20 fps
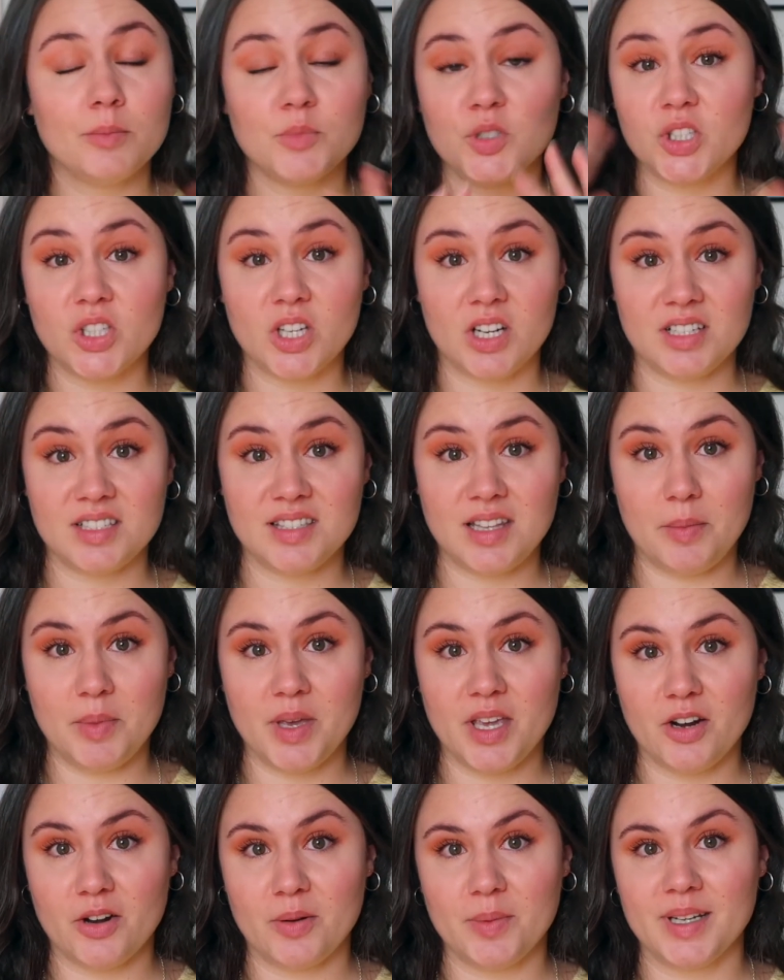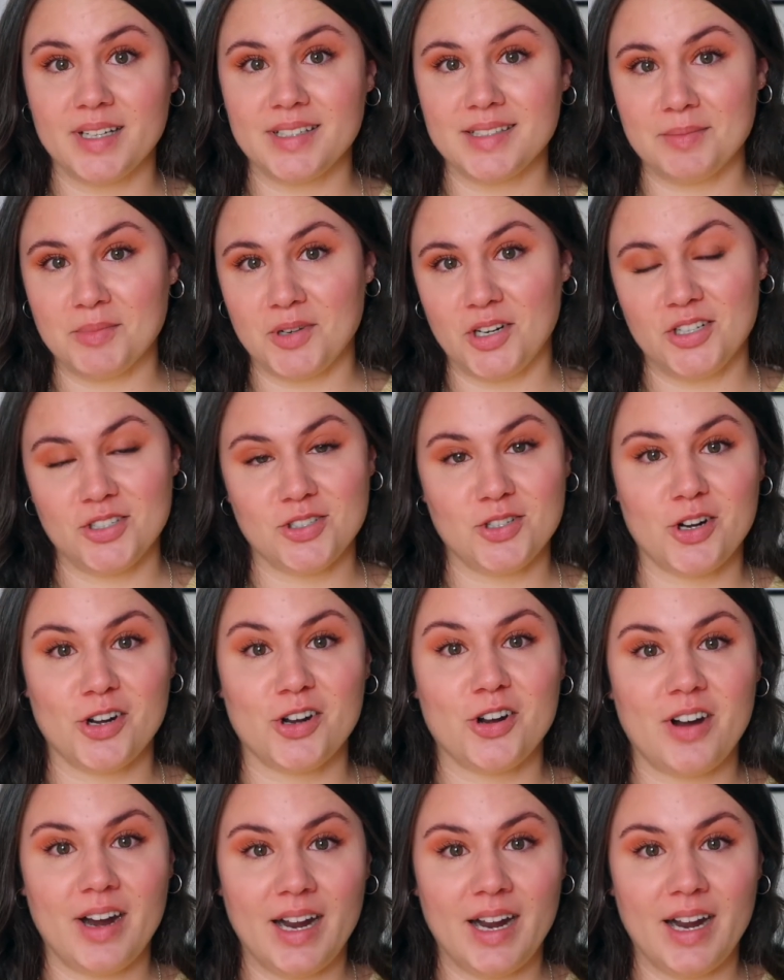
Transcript: just gonna stop here because I'm gonna start